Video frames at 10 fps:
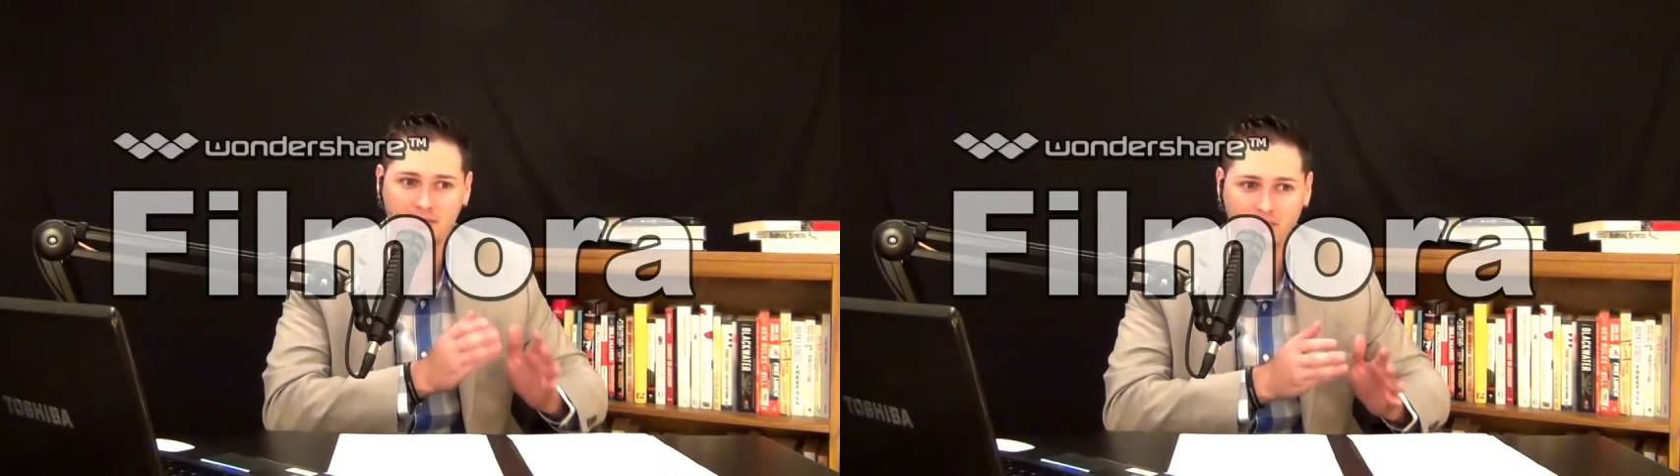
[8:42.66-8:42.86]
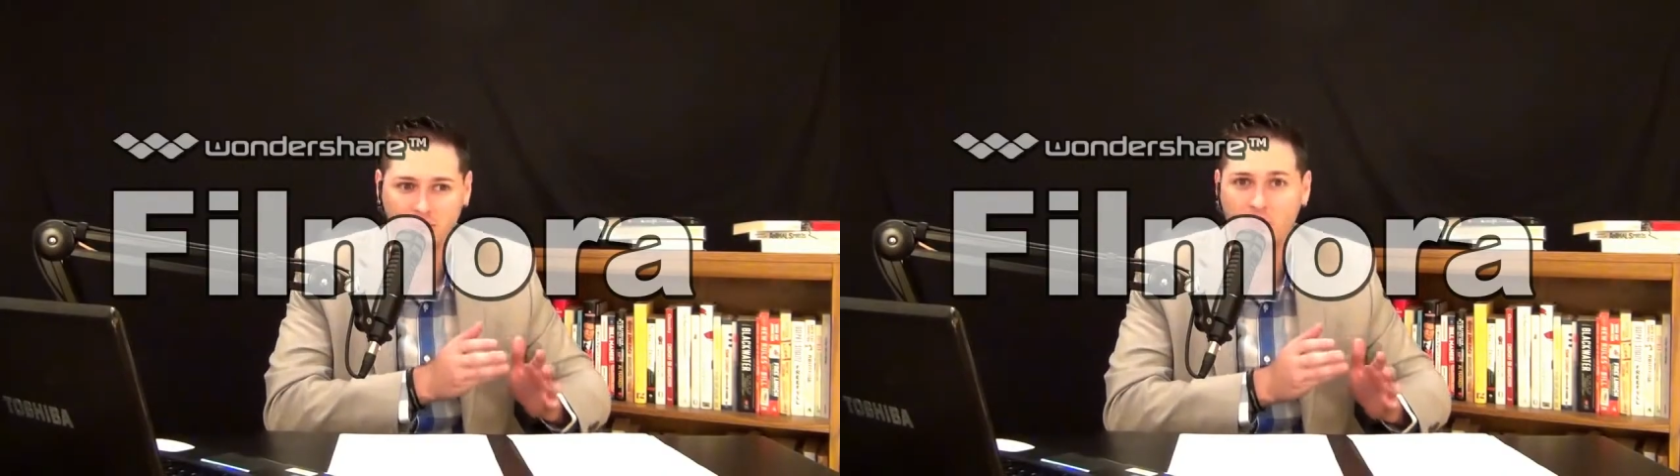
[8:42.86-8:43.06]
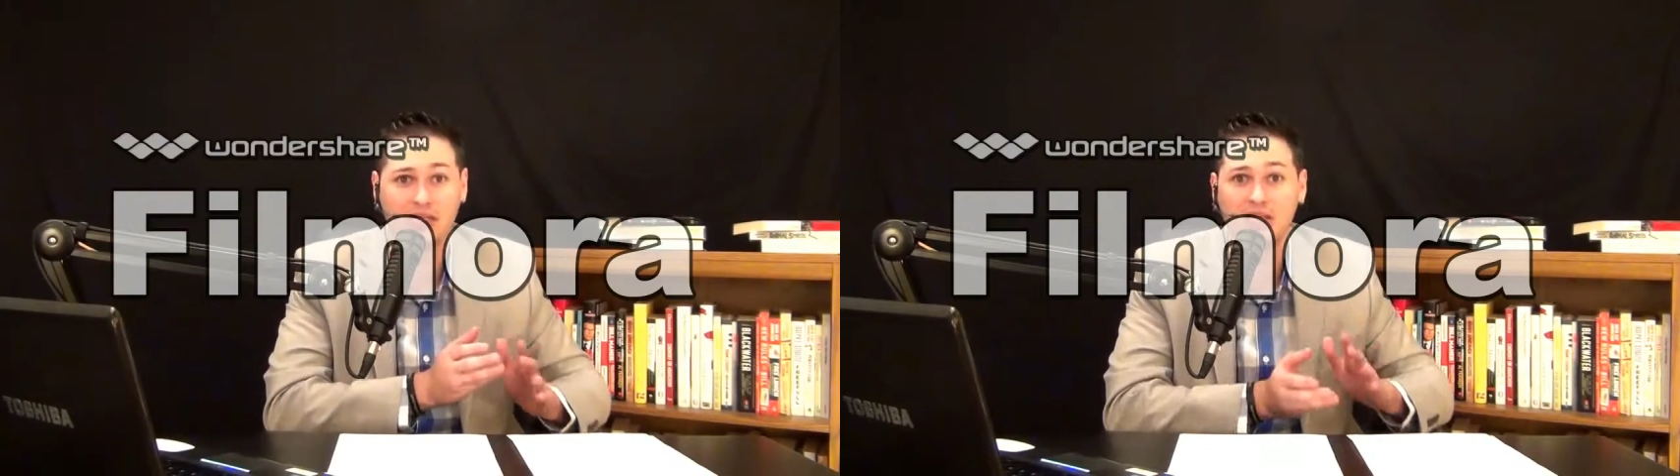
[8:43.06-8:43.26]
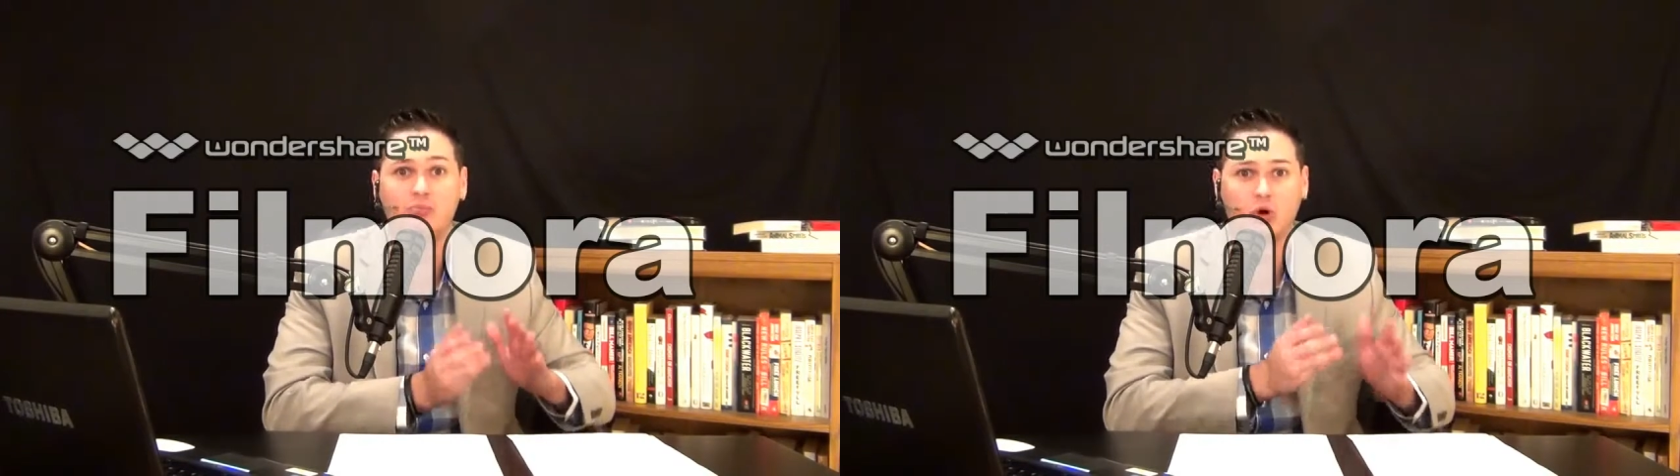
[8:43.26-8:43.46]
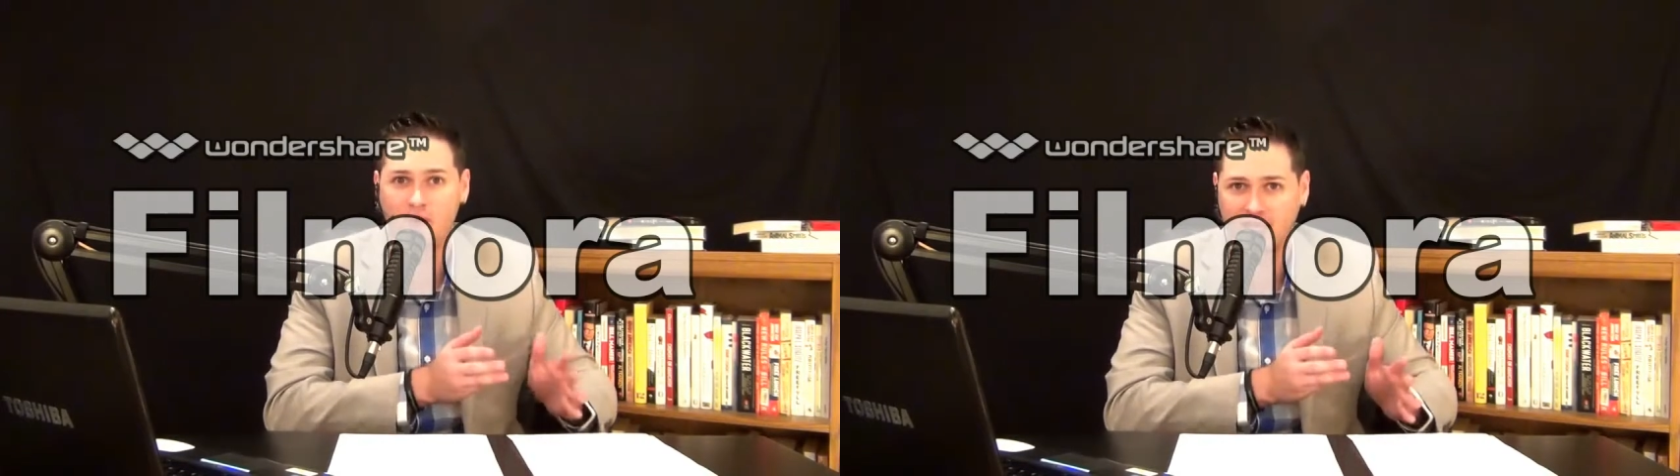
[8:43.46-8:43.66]
and we need
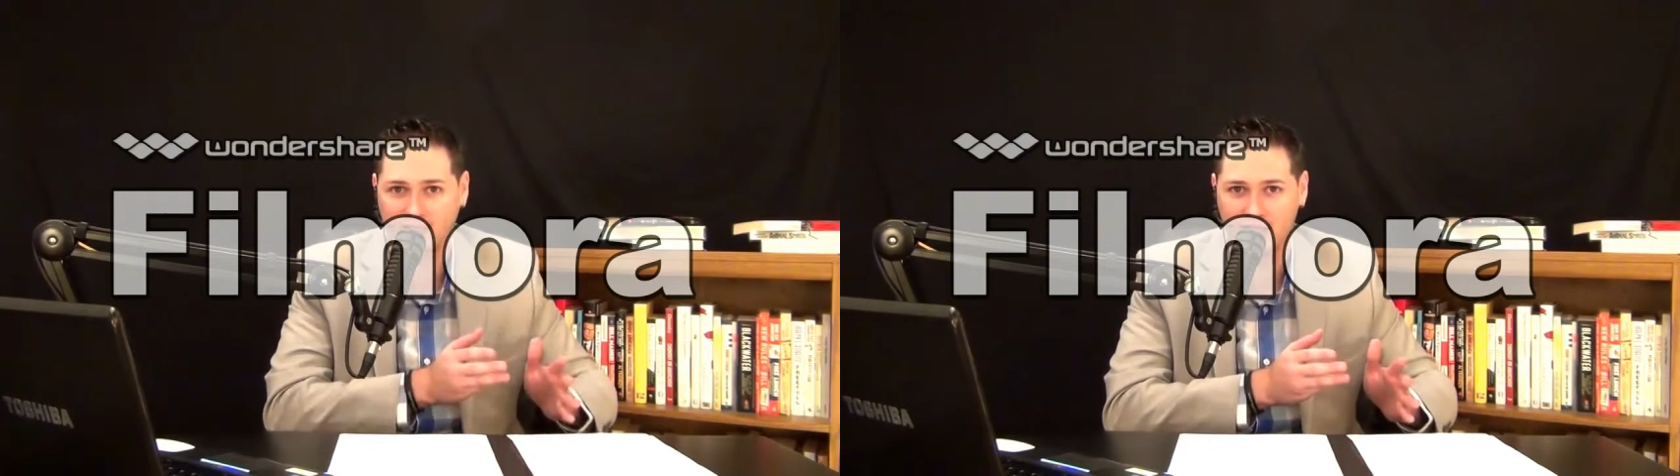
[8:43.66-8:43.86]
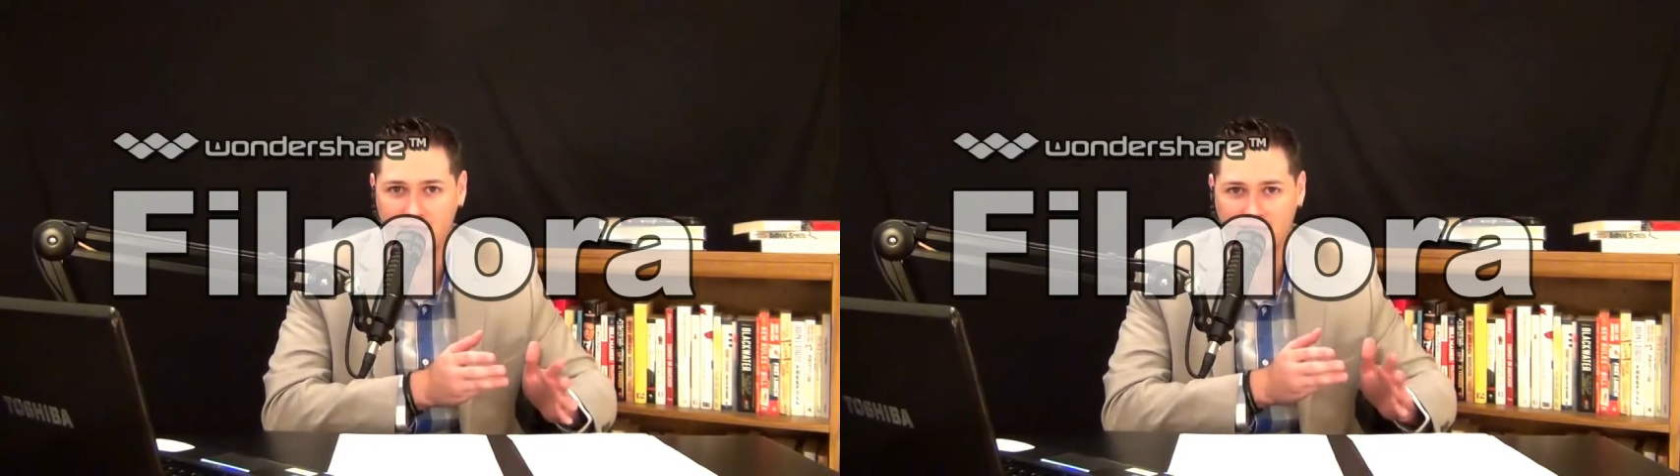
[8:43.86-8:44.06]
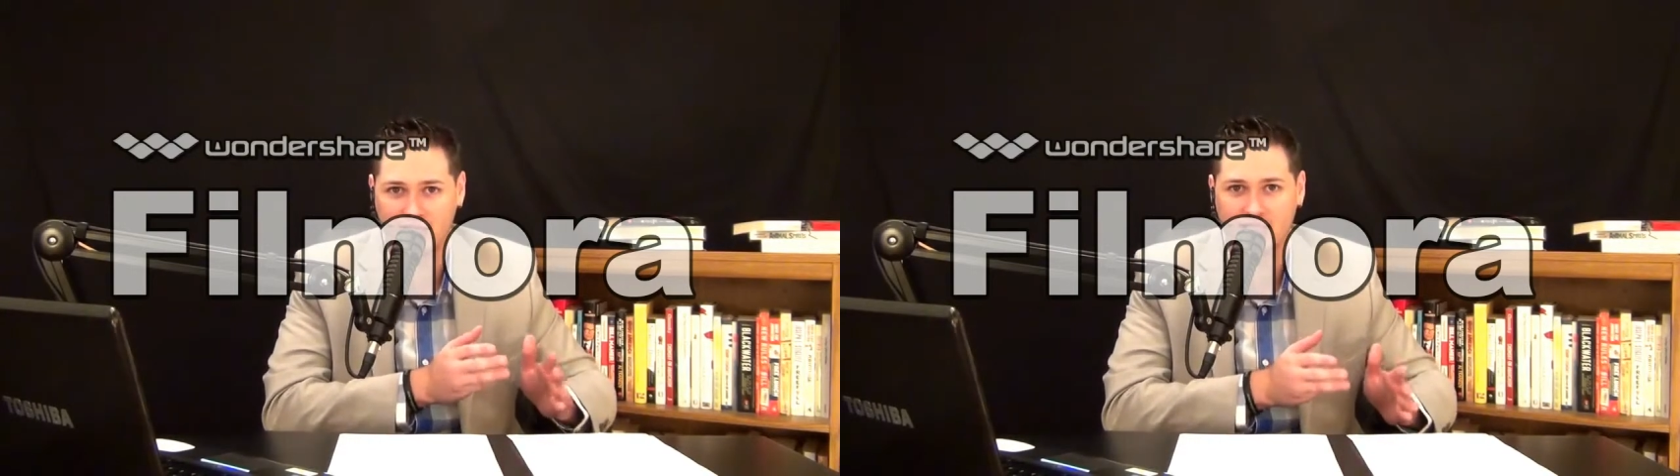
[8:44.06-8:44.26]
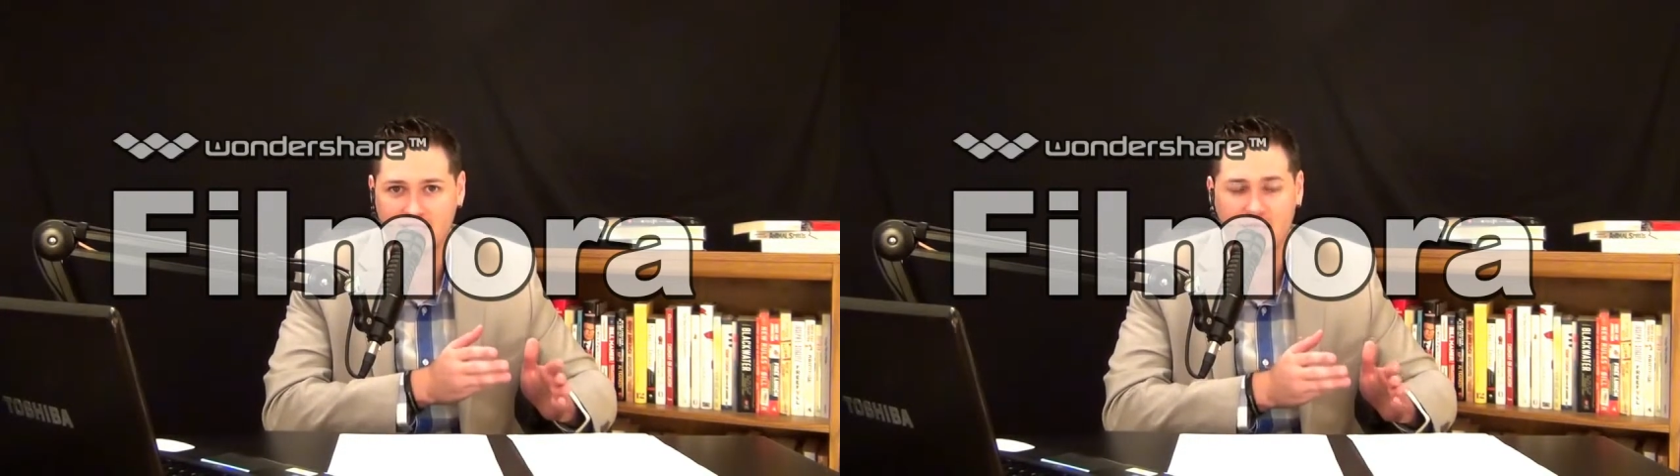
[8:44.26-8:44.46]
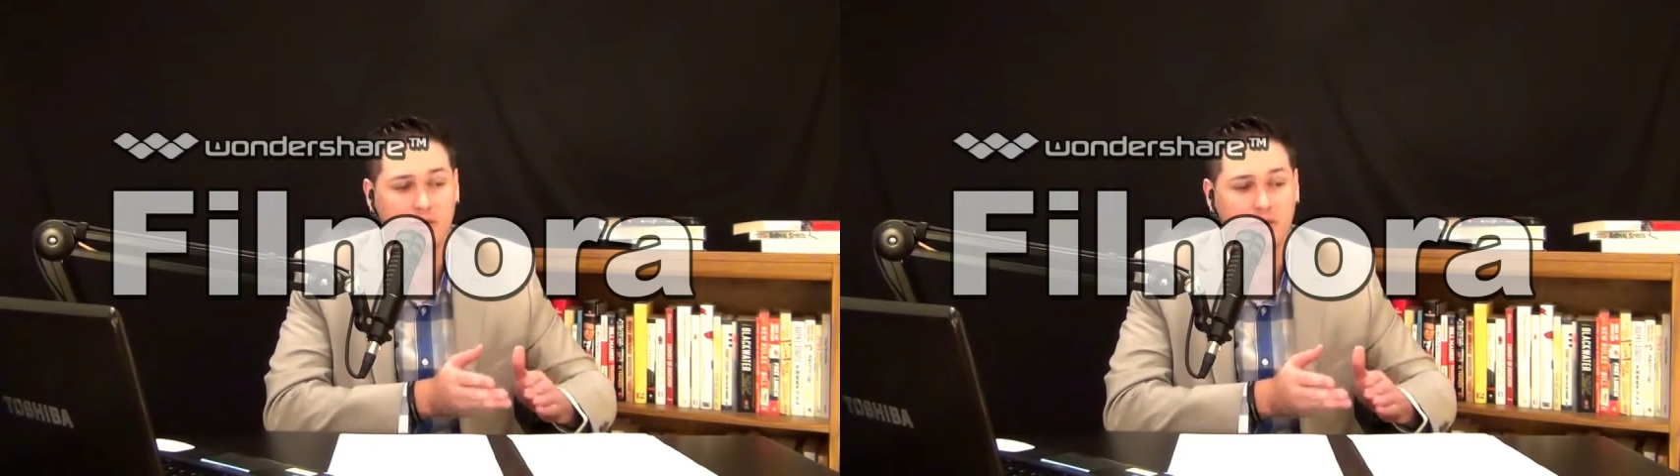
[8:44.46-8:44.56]
more regulation against them,